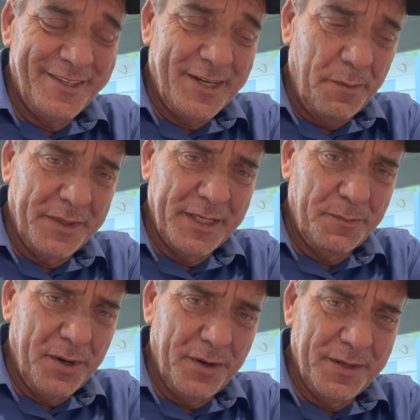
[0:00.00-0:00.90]
stopped the
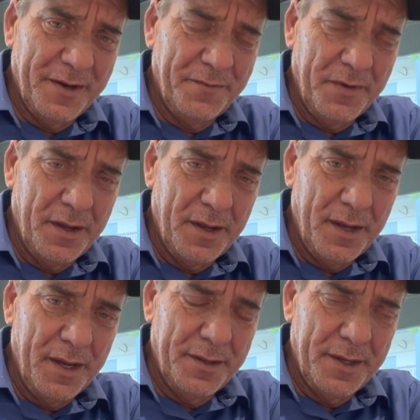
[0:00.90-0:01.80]
spirit of
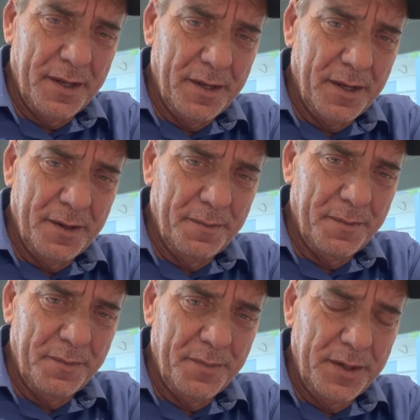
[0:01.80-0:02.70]
and
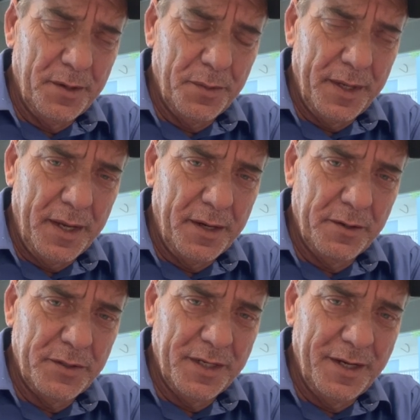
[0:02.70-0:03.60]
the
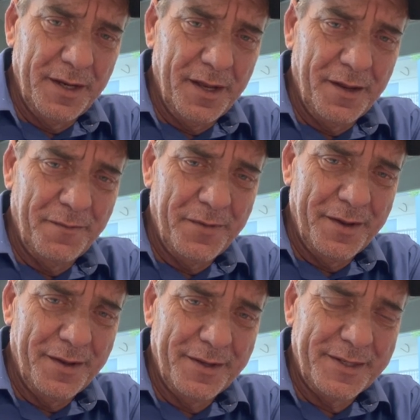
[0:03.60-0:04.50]
energy
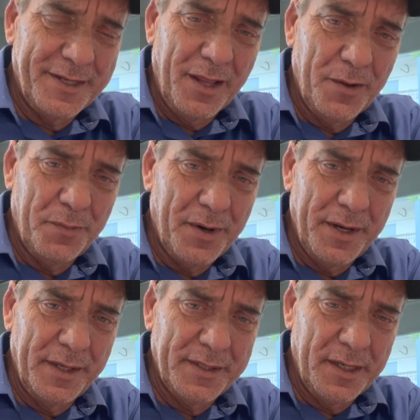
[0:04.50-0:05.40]
of
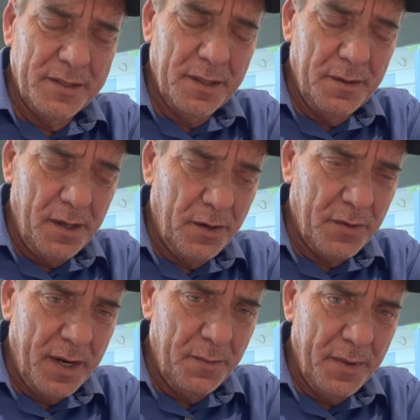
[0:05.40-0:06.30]
celebrating such a
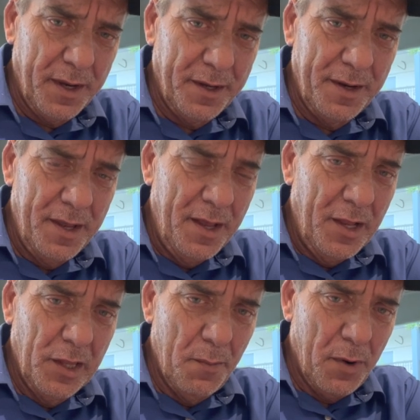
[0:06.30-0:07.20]
great man.
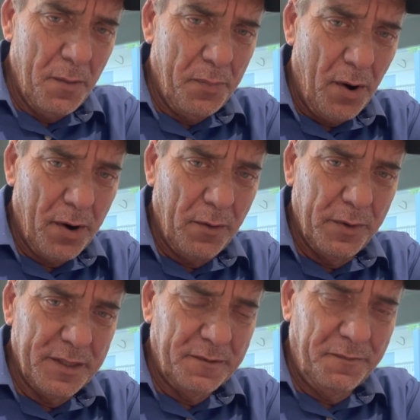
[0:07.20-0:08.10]
Leimert Park
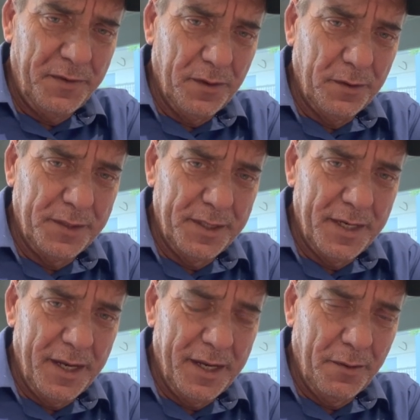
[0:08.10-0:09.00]
was filled
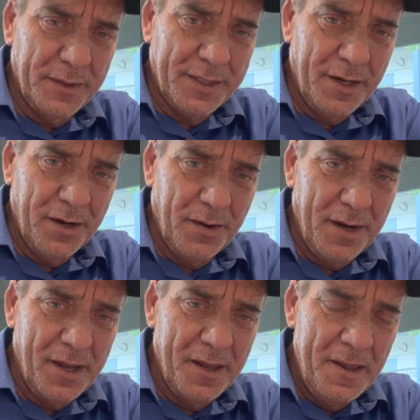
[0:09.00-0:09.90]
today. I was
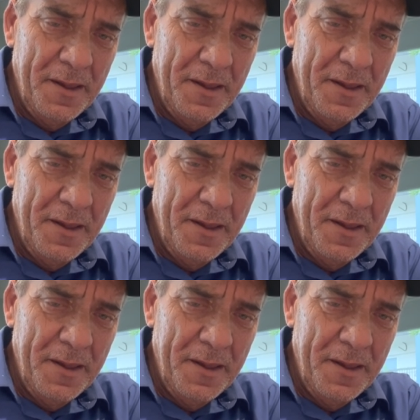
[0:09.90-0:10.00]
there.